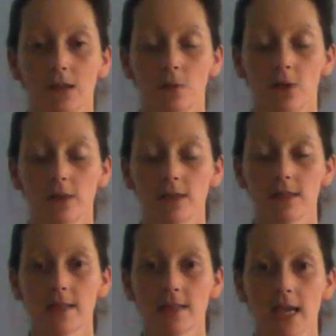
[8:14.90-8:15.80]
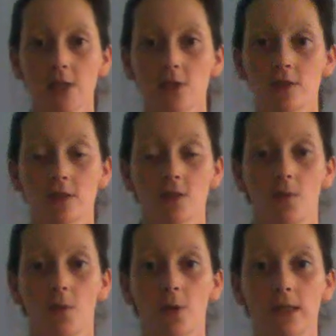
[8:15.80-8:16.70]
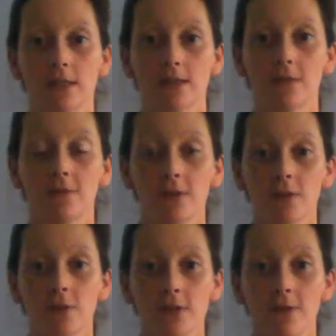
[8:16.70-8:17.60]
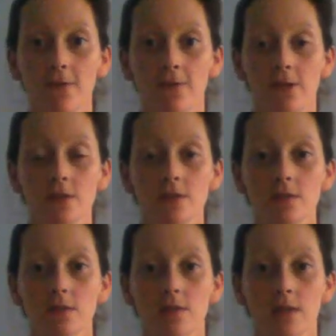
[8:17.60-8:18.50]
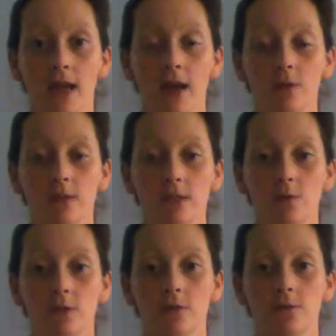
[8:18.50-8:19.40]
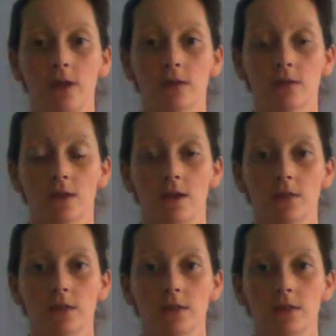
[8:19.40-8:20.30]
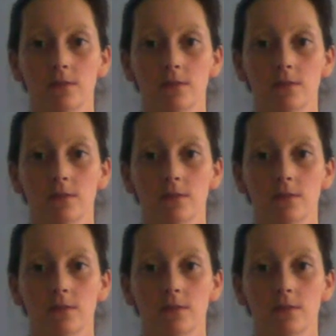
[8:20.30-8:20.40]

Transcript: What are the sensations in your body? Does it feel different to how it did when you first started?